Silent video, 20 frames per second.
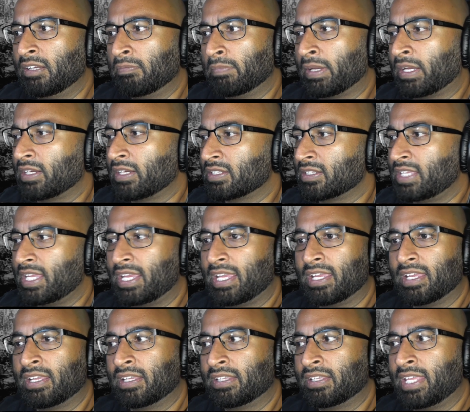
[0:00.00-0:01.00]
because
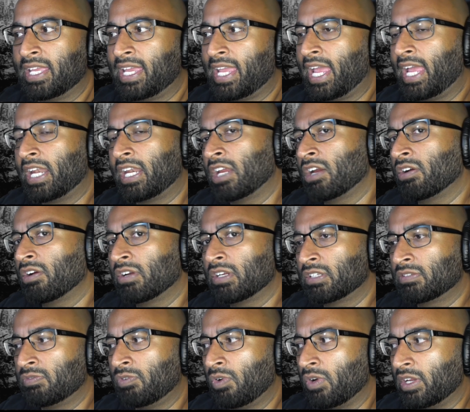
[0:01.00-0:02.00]
they they can't hear
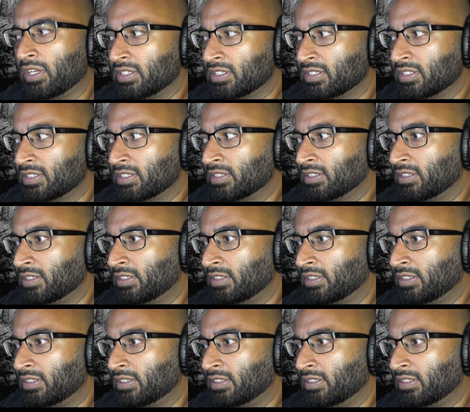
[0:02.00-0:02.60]
his voice